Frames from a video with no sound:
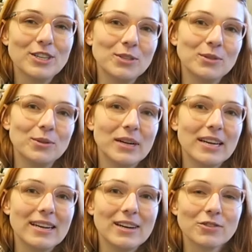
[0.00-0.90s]
to do,
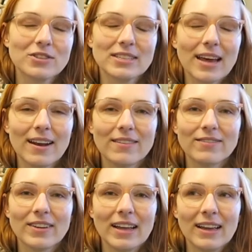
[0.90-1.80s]
and it'll just kind of
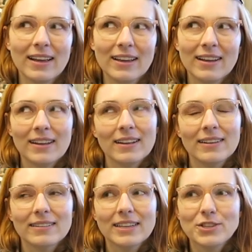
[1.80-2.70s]

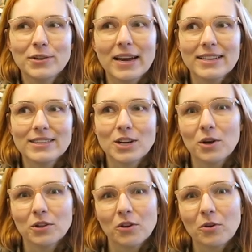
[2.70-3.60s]
let you guys
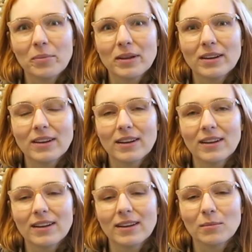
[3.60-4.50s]
know a little bit
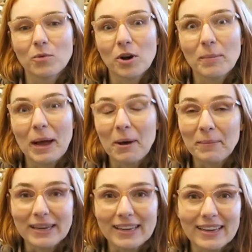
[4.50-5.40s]
uh, more about
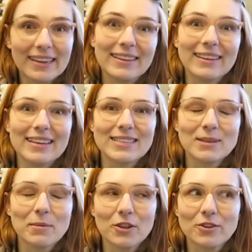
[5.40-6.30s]
me and like
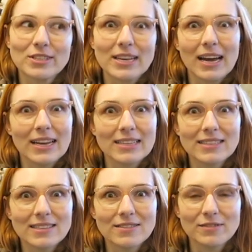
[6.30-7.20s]
some other
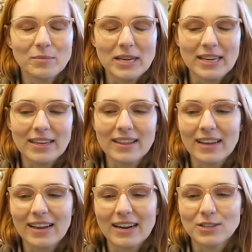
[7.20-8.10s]
sides of me
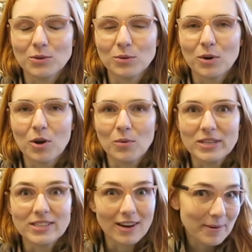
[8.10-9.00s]
that I don't
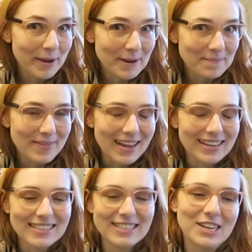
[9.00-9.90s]
always talk about.
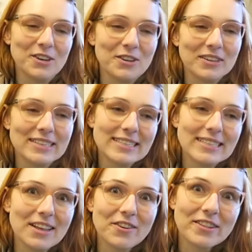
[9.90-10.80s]
So you'll get to
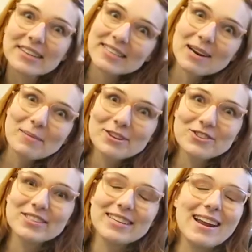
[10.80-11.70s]
see other things that I'm
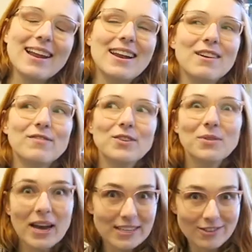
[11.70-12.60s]
interested in, and if
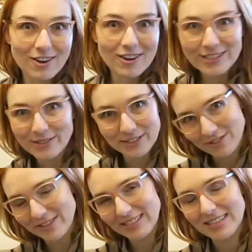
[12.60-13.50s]
you guys are also
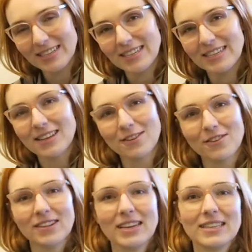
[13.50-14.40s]
interested in these other
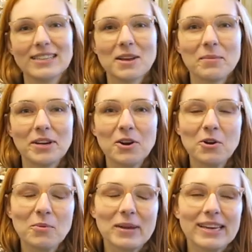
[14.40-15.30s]
things, let me
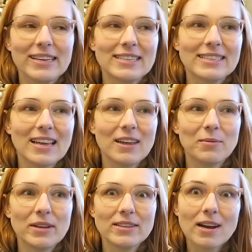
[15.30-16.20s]
know because then
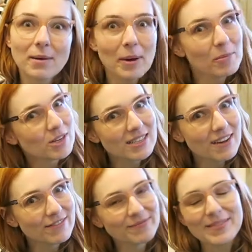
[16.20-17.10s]
we could talk about more
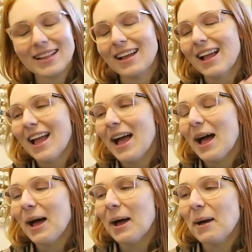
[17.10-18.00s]
stuff.
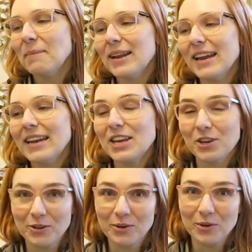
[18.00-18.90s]
Um, but
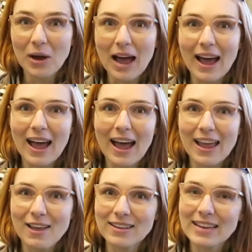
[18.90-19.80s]
anywho,
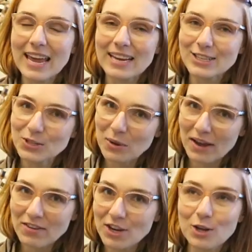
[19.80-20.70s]
in case you
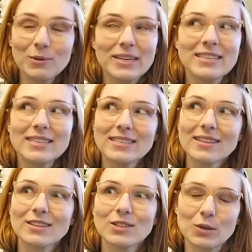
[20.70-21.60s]
haven't
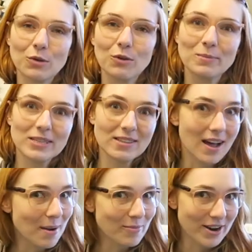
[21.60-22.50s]
noticed, the sewing room's a
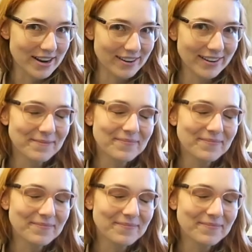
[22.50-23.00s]
lot brighter